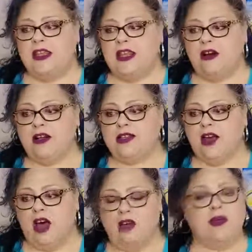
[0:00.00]
There
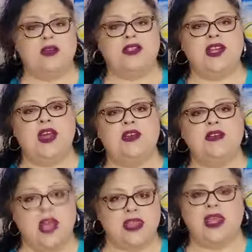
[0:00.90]
is almost
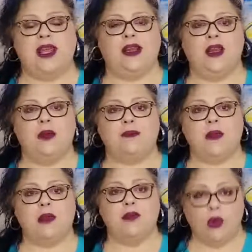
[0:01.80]
nothing
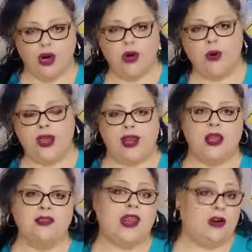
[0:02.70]
more
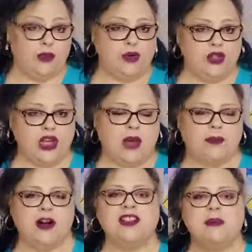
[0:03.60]
annoying than a rude
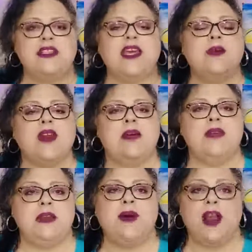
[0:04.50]
shopper. Now let me tell you what I
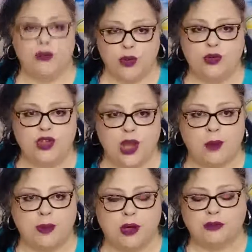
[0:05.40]
mean by a rude
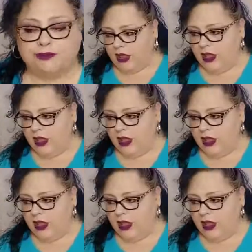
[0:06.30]
shopper.